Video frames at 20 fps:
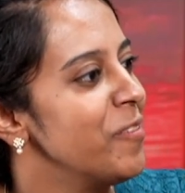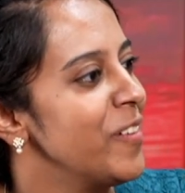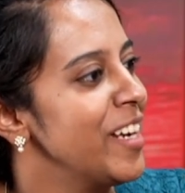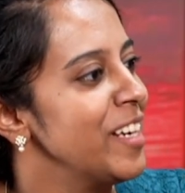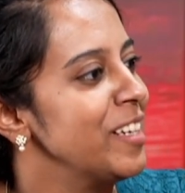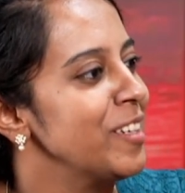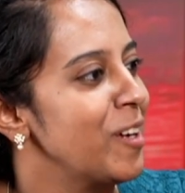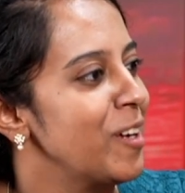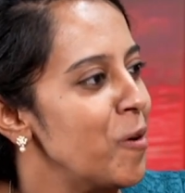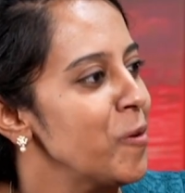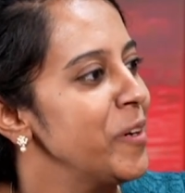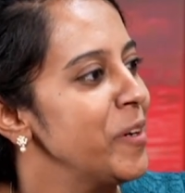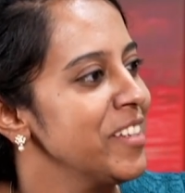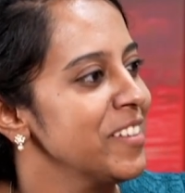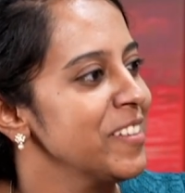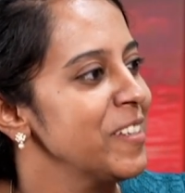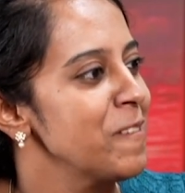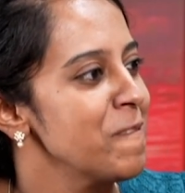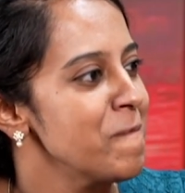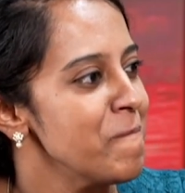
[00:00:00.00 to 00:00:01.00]

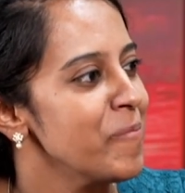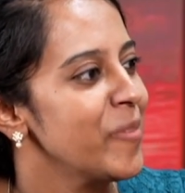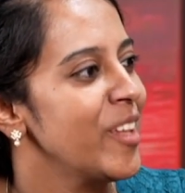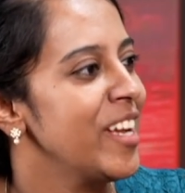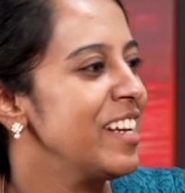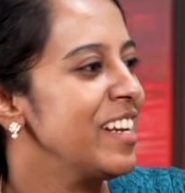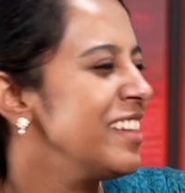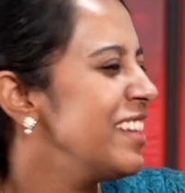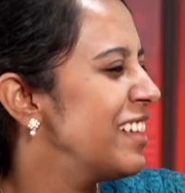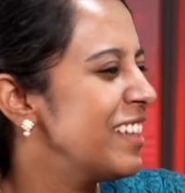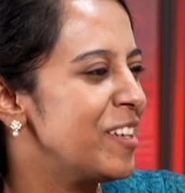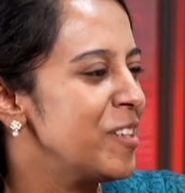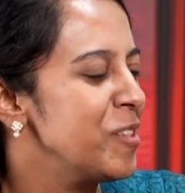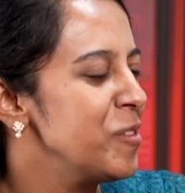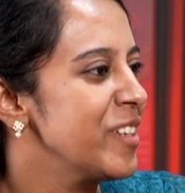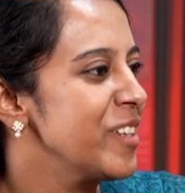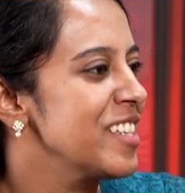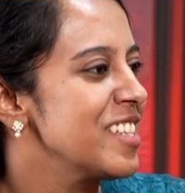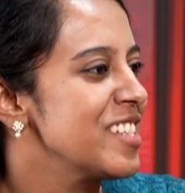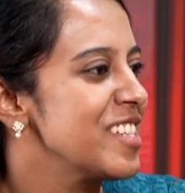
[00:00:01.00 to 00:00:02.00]
encountered? Anything that
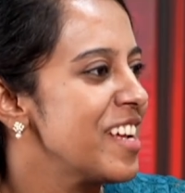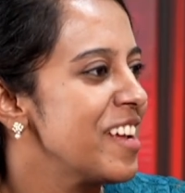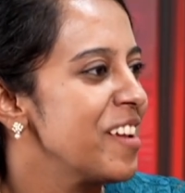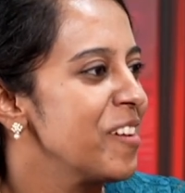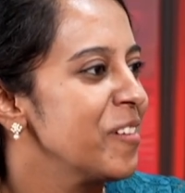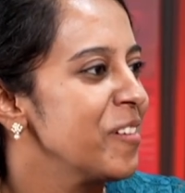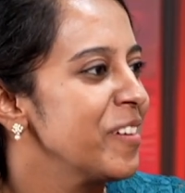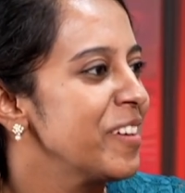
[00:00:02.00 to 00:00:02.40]
you could share on